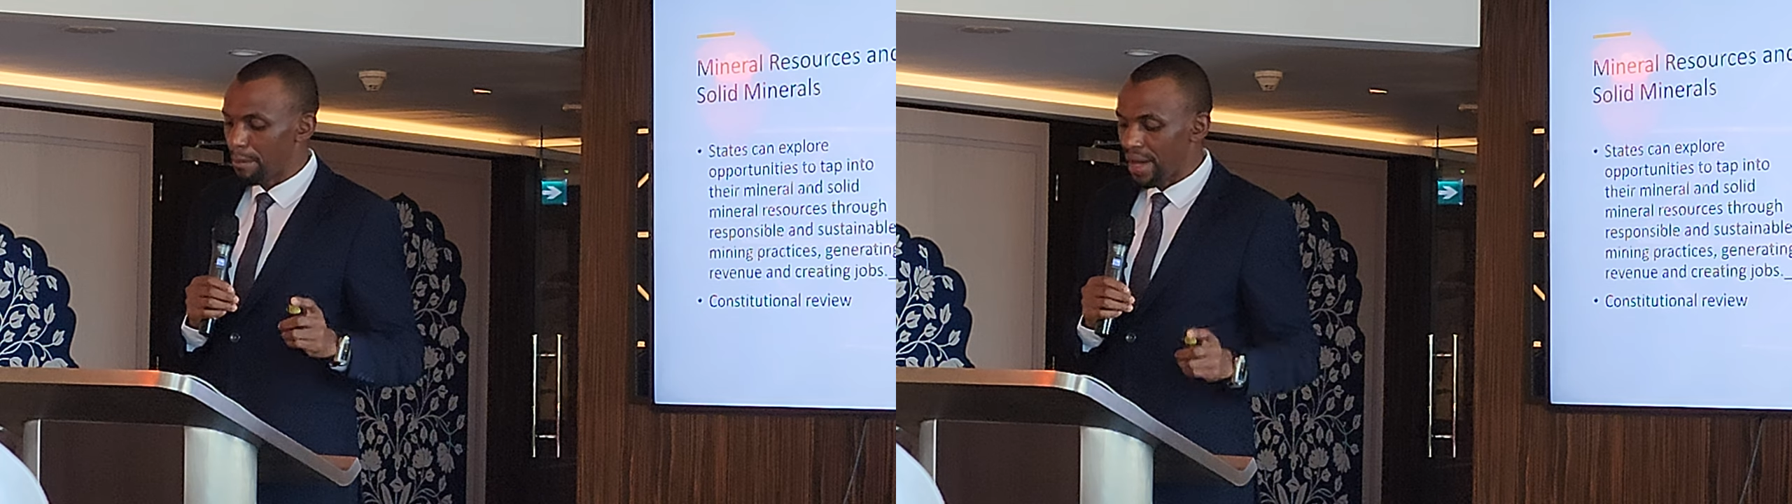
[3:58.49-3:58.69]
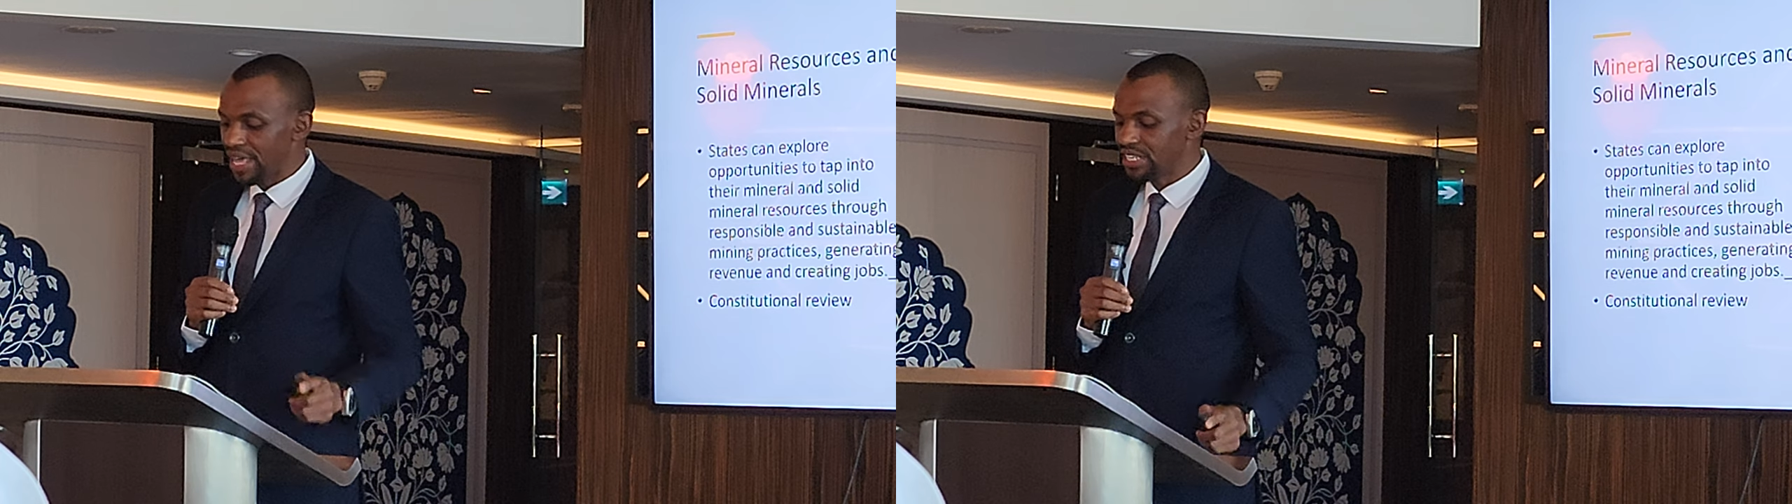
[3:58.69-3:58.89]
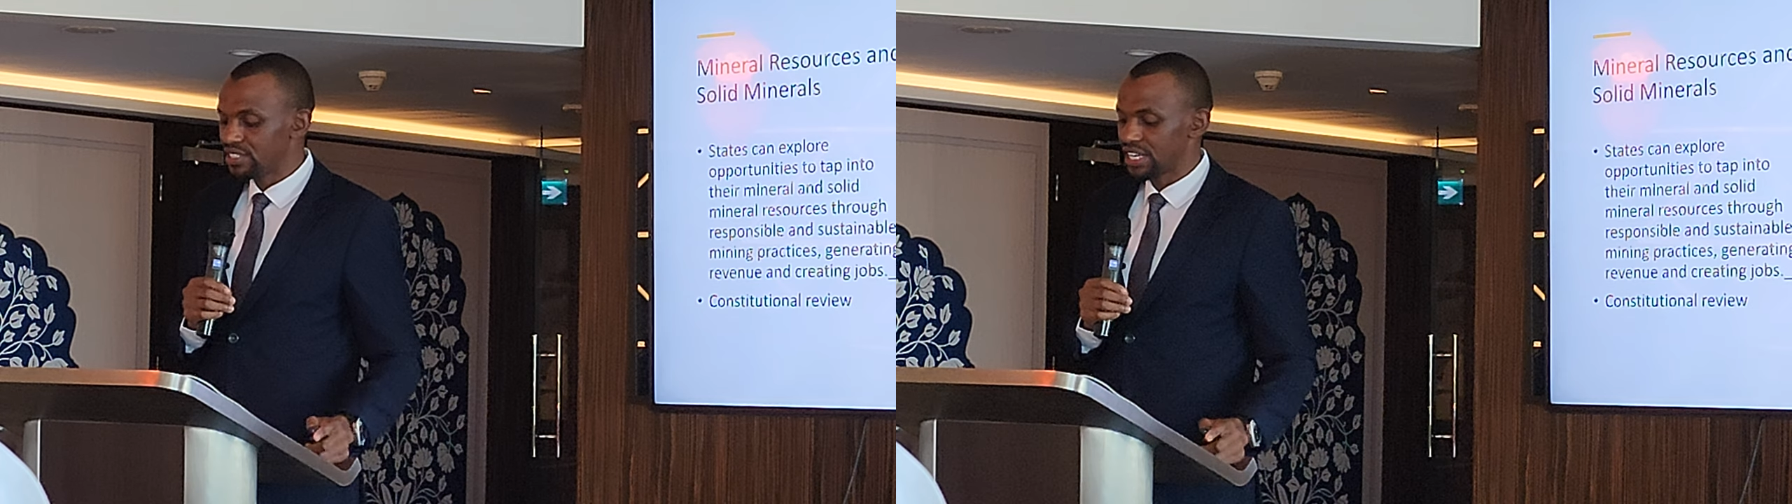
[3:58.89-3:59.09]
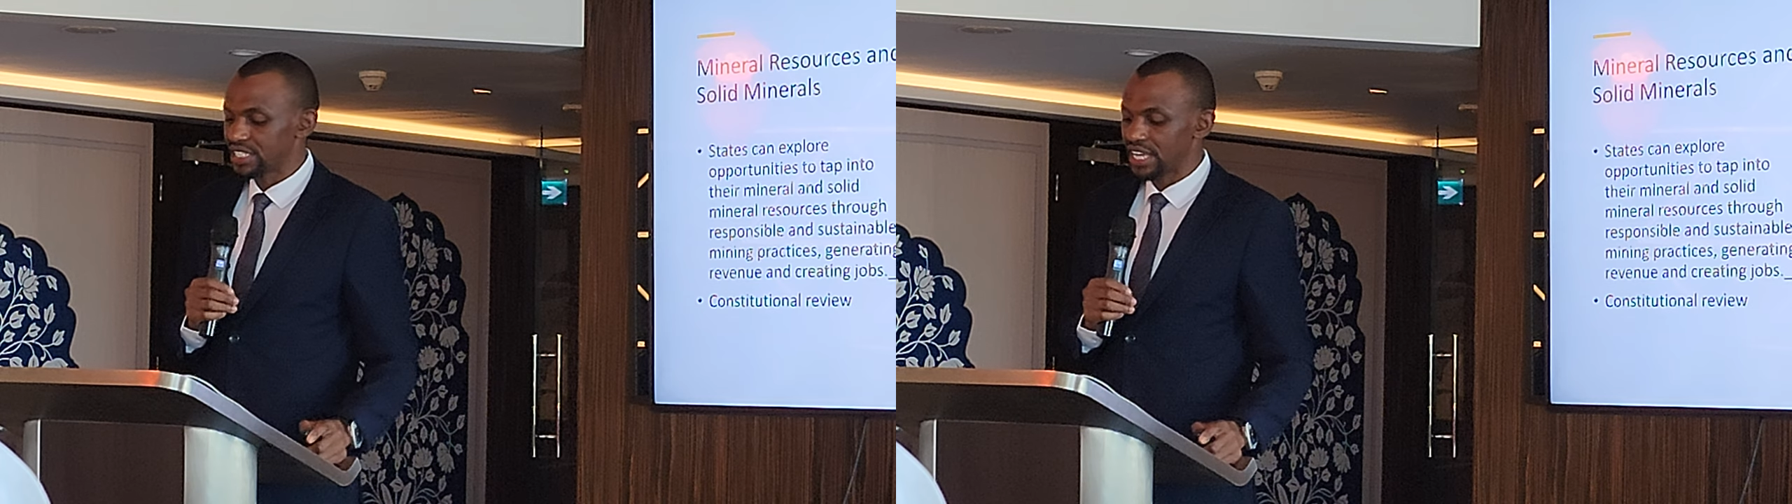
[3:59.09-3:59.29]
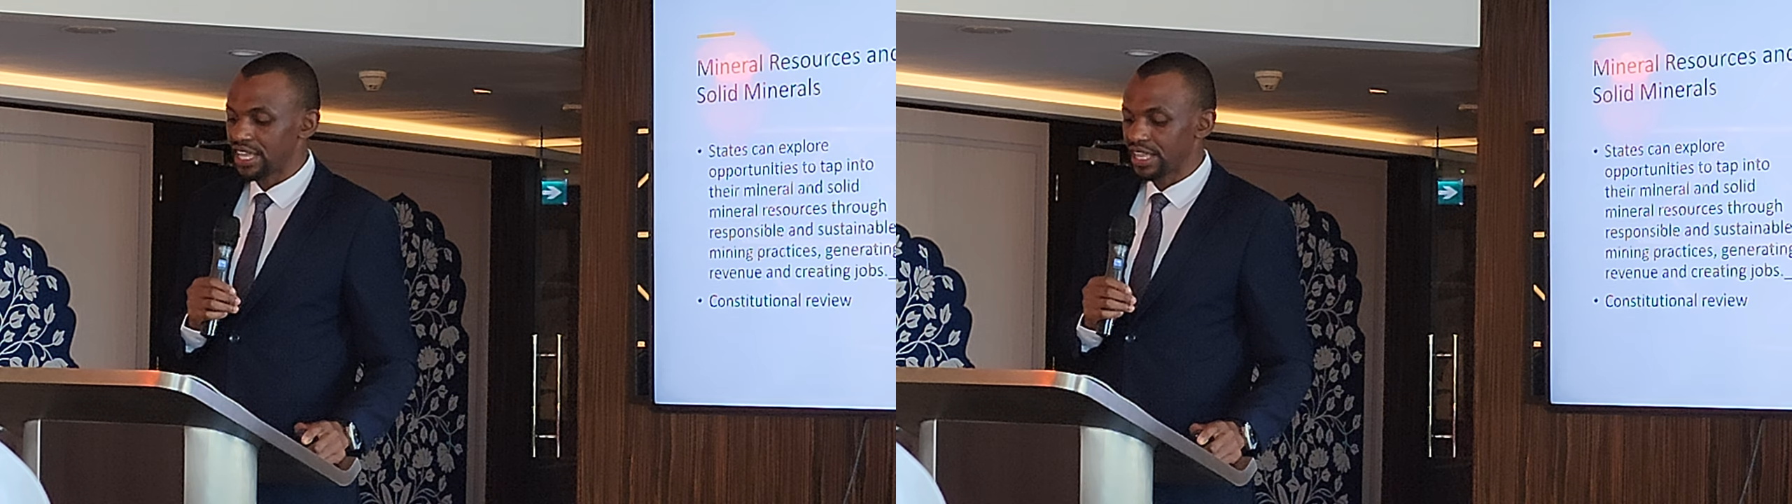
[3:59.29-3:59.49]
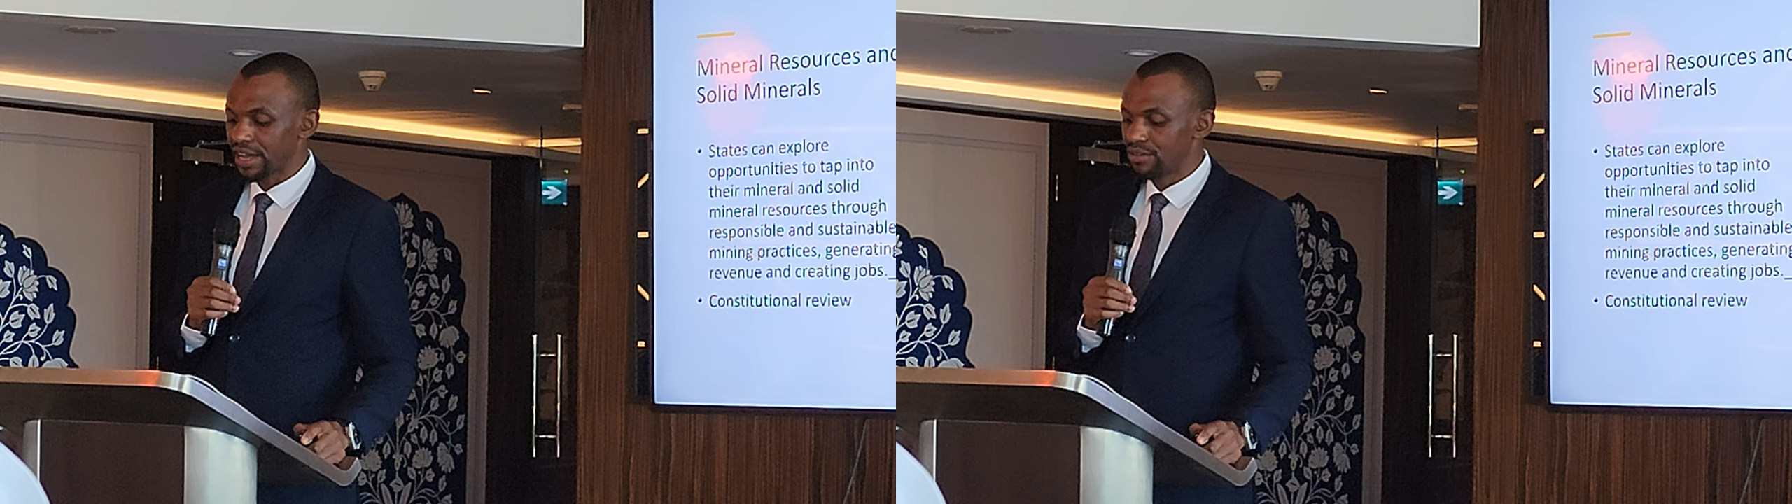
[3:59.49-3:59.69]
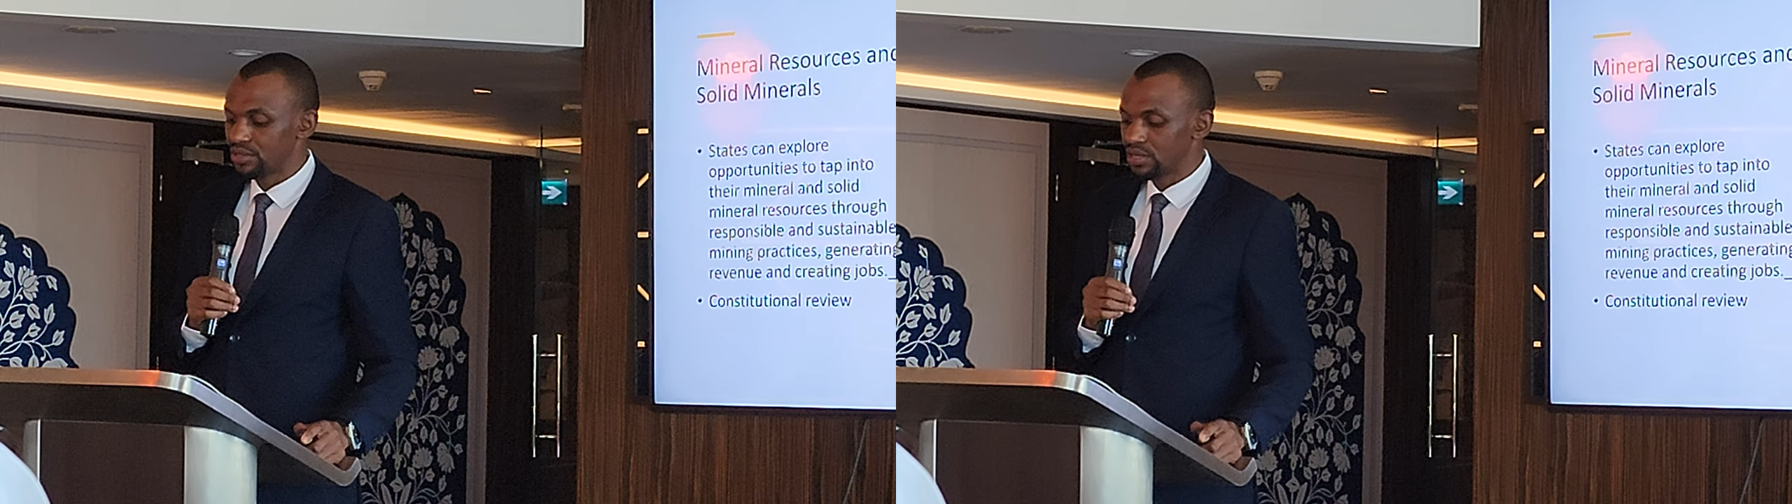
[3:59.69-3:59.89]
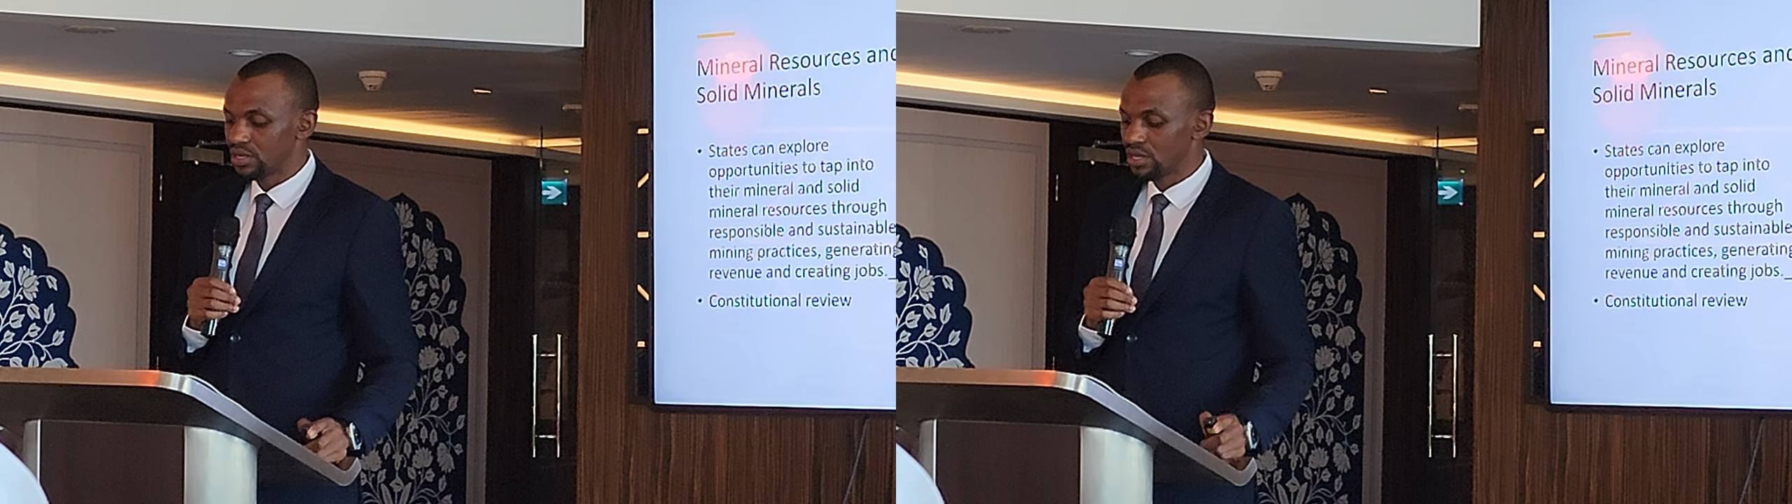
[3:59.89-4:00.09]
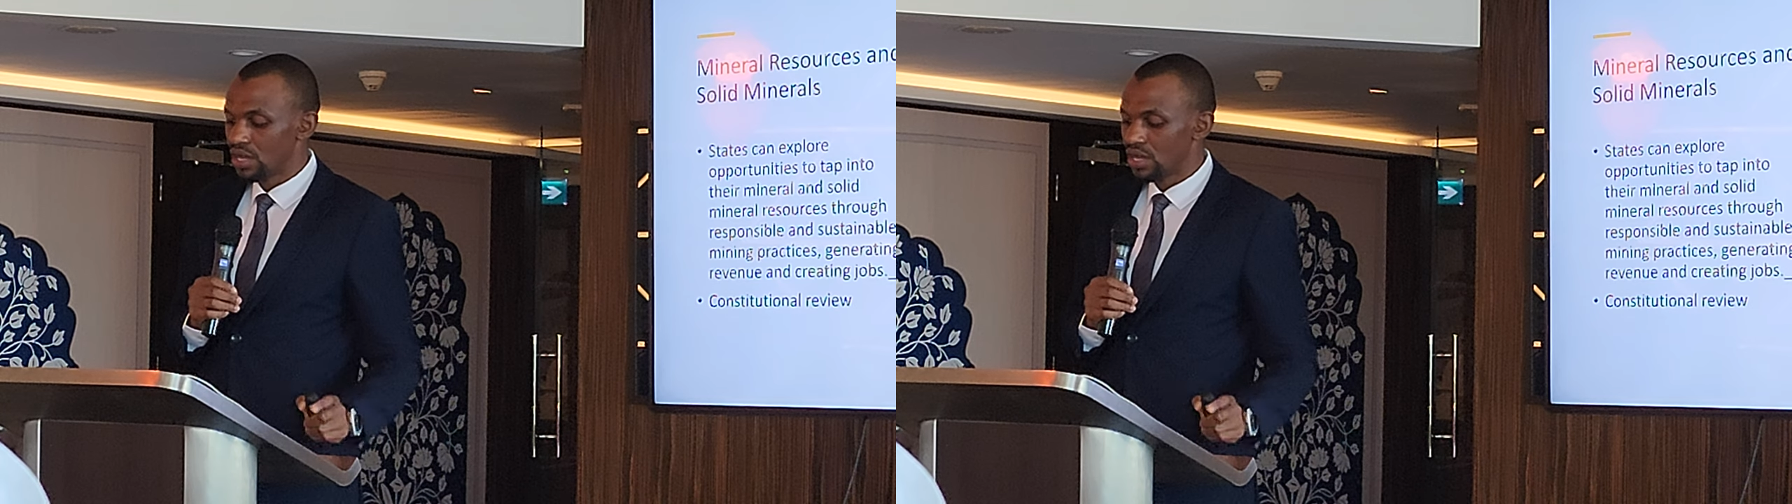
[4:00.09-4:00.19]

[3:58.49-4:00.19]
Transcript: mining sector in the country.